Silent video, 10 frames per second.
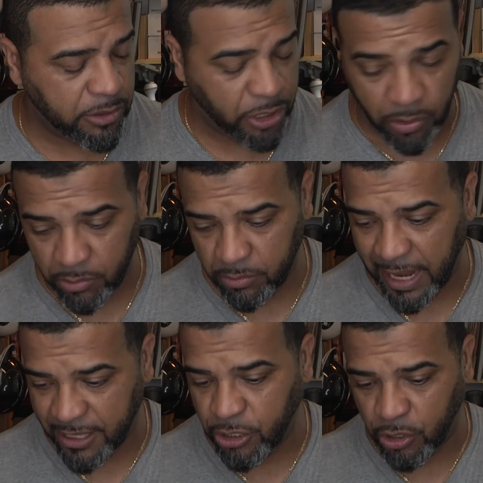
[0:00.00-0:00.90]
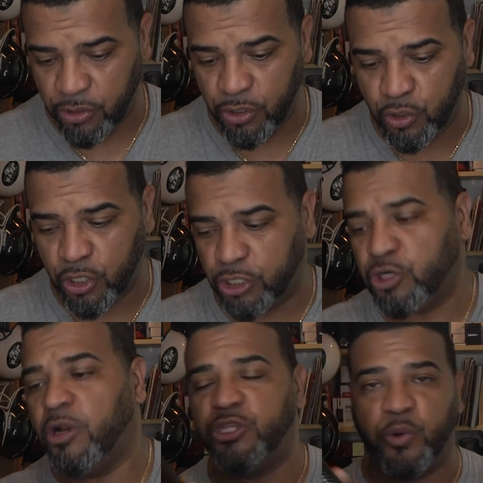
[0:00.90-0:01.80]
You could
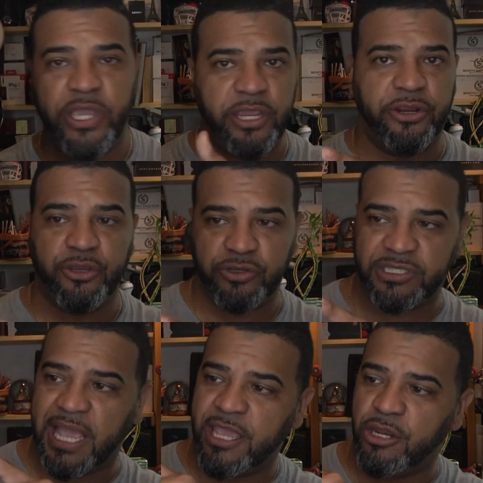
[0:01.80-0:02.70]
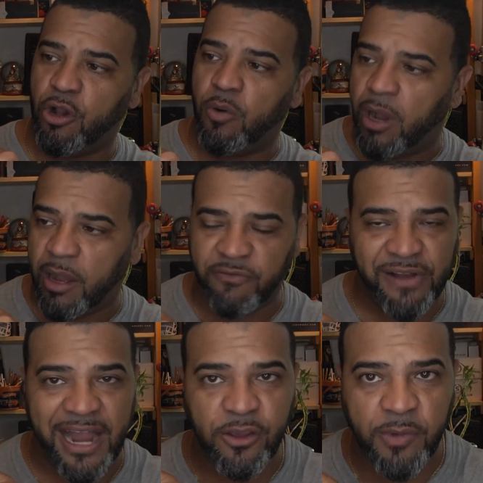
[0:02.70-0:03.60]
control it through here. You could say,
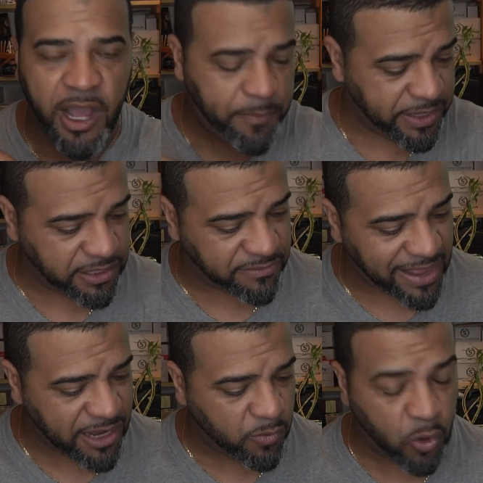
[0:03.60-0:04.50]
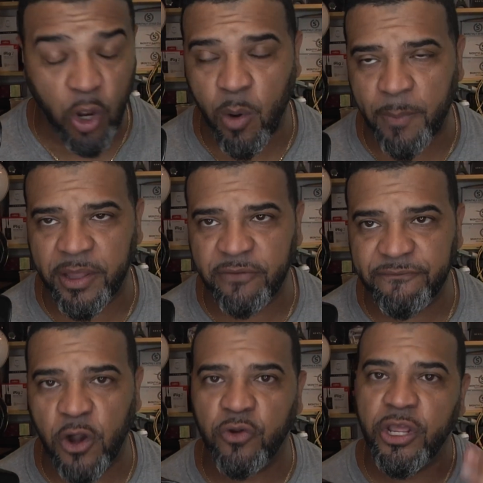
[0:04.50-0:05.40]
volume up, and then the volume will go up on the
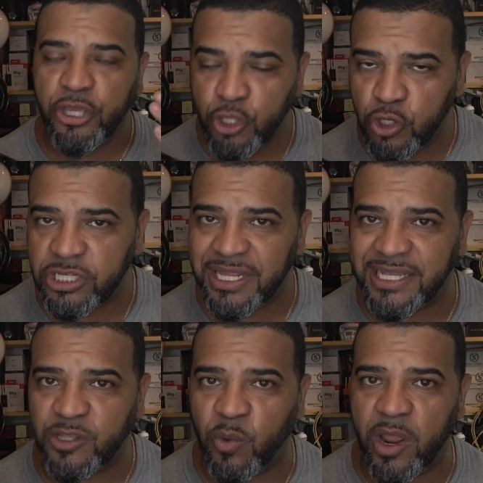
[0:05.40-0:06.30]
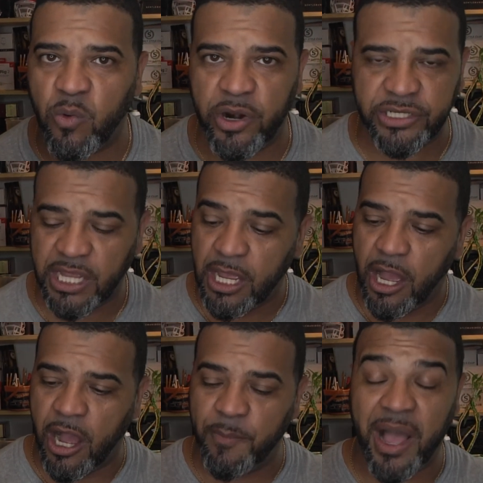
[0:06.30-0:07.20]
phone. Usually that's the way it works.
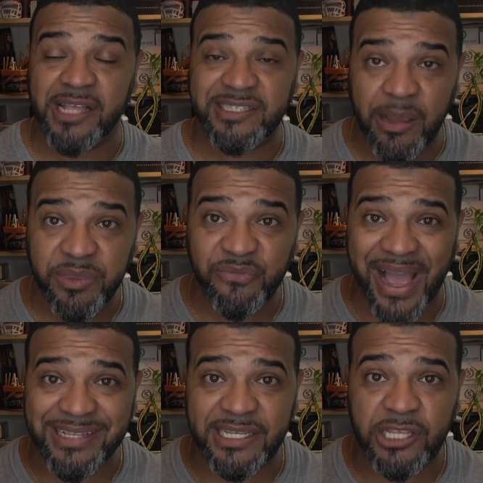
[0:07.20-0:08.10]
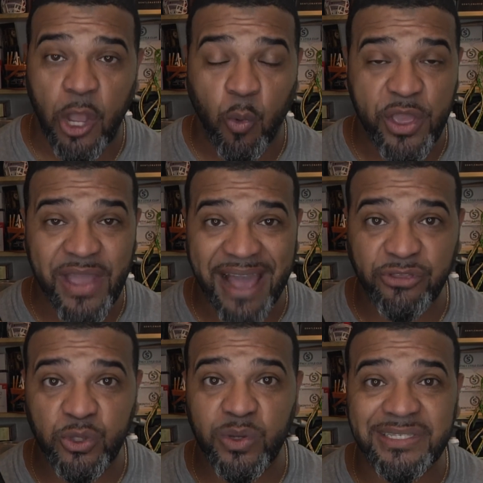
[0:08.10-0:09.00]
On some devices, what you
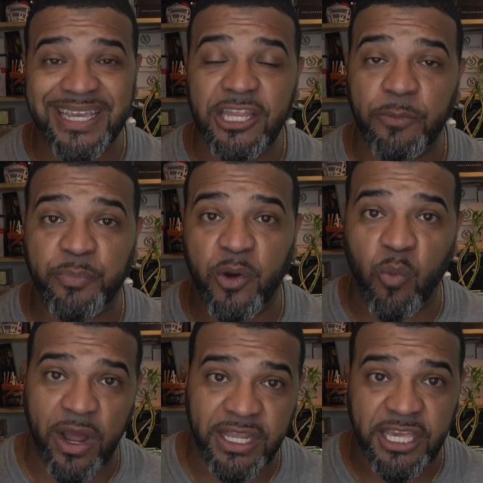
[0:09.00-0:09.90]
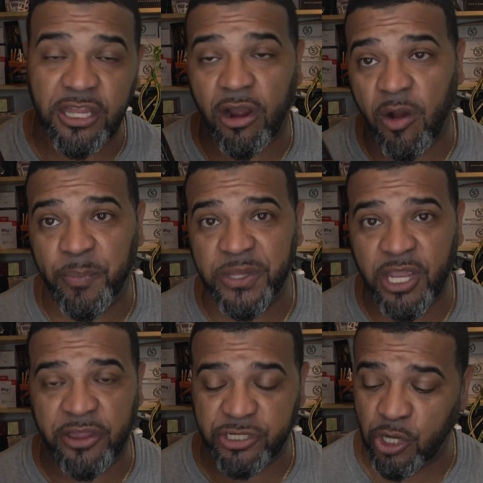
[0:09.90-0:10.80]
have to do is either put one either up or the other.